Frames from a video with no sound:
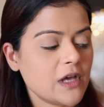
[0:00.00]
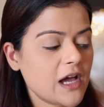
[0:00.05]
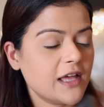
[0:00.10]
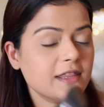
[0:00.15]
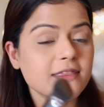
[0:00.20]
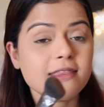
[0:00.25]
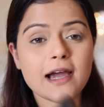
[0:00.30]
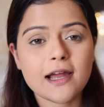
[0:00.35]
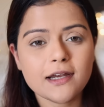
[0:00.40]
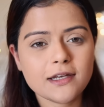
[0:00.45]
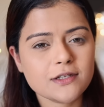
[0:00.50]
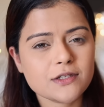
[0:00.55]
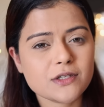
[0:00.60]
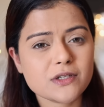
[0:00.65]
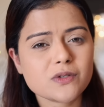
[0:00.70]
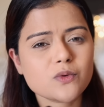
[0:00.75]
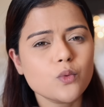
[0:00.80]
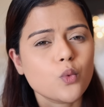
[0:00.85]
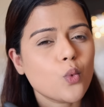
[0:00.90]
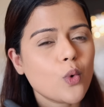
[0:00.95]
And that
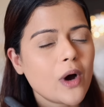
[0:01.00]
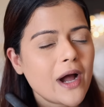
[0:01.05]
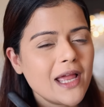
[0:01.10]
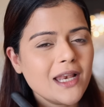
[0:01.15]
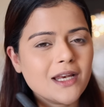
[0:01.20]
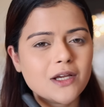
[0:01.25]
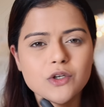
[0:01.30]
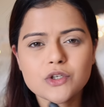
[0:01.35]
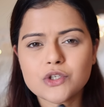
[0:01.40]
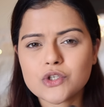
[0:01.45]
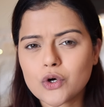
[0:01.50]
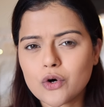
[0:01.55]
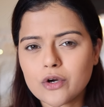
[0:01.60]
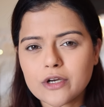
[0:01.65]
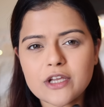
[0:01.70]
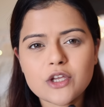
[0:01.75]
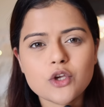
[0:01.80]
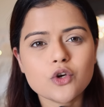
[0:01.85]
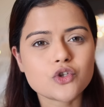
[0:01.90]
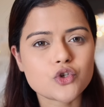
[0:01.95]
is, while
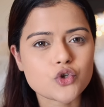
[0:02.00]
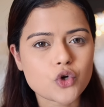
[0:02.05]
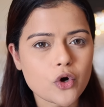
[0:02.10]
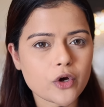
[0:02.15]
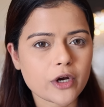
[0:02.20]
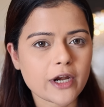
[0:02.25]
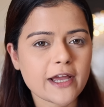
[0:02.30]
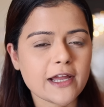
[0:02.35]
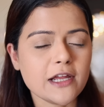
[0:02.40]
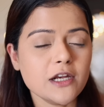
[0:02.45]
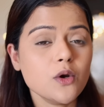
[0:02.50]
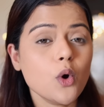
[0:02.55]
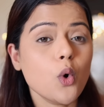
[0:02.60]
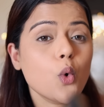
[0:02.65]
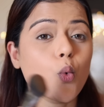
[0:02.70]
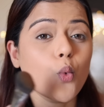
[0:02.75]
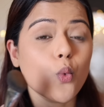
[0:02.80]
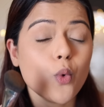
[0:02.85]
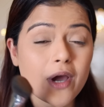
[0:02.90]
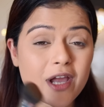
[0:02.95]
contouring your jawline,
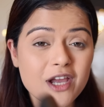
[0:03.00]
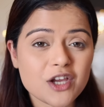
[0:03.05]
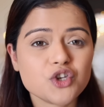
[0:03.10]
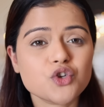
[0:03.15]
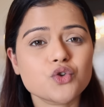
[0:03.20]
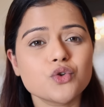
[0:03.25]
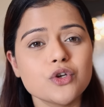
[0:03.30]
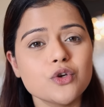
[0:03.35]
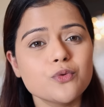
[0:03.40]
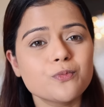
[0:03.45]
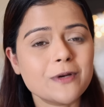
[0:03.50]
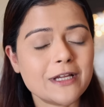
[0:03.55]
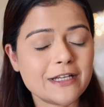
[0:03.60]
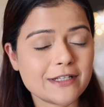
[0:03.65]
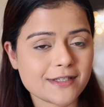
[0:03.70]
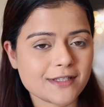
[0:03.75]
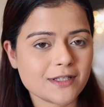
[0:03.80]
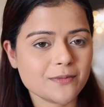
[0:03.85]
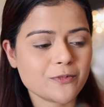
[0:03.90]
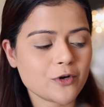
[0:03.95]
where should you
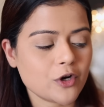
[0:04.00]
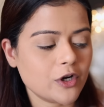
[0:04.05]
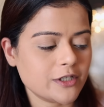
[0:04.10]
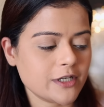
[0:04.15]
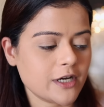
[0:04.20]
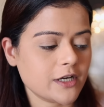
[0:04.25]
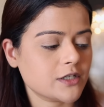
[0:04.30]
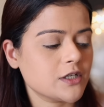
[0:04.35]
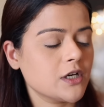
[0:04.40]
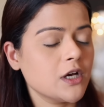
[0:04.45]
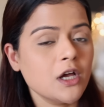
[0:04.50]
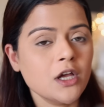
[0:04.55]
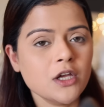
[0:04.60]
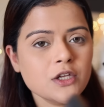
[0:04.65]
place the product?